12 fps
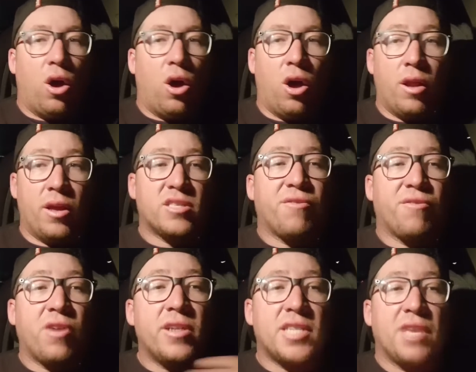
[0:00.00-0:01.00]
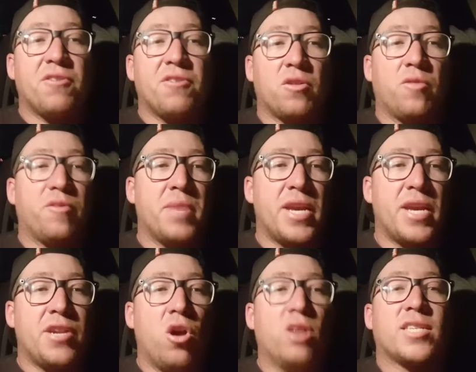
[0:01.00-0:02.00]
it's very difficult for me
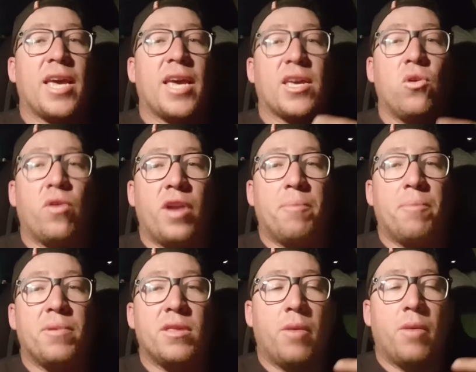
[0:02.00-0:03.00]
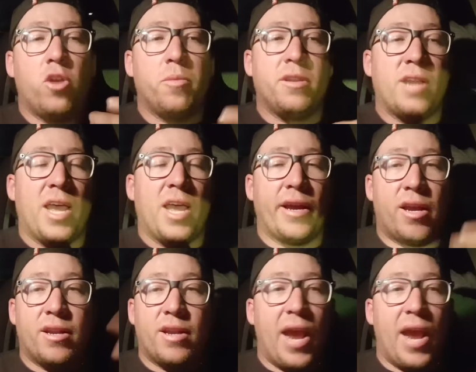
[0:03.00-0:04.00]
not to get caught up in the moment
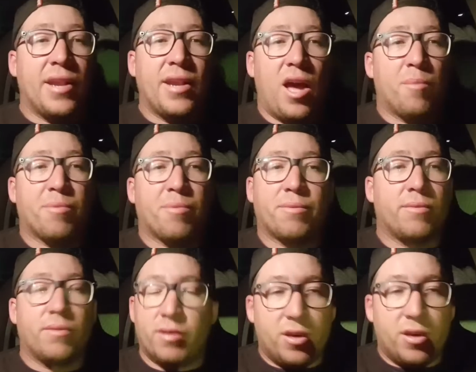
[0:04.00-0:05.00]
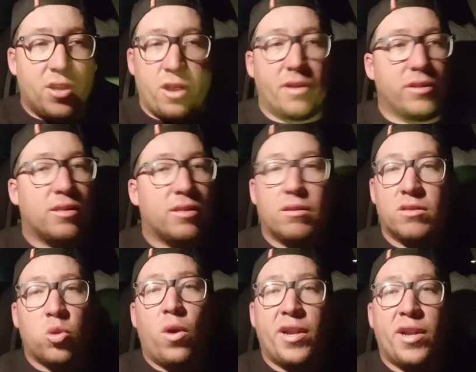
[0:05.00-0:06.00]
and end up, you know,
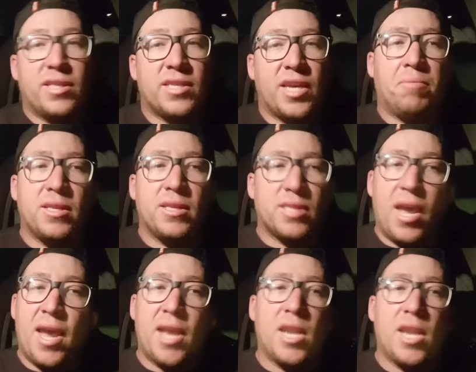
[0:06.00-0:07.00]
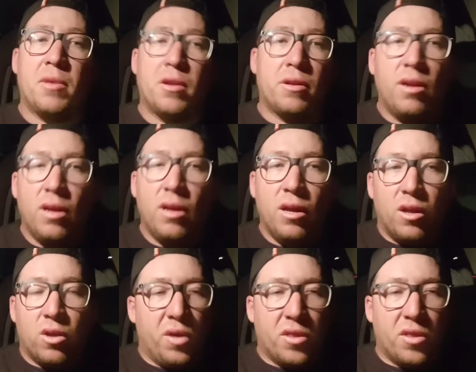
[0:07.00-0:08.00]
20 deep in tandem and
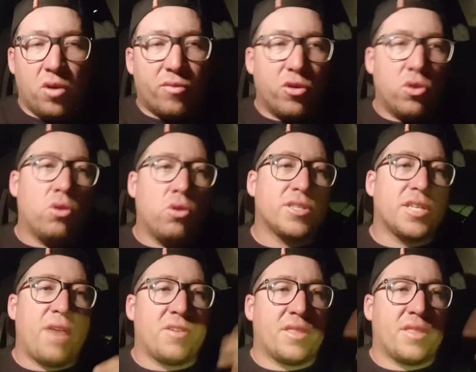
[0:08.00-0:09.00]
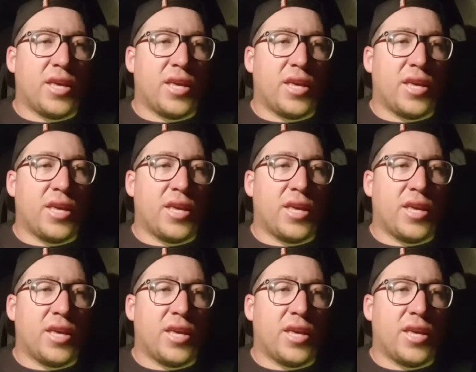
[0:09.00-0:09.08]
with all the rules and everything.